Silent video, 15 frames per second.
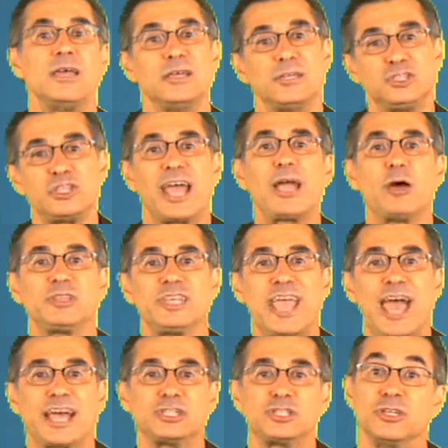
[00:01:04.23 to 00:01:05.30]
Check out the
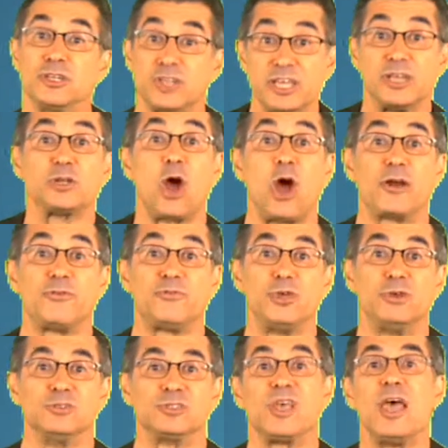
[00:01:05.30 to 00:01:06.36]
action, the in-car
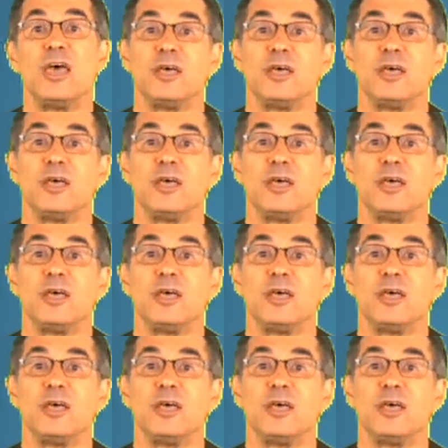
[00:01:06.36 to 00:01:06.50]
views,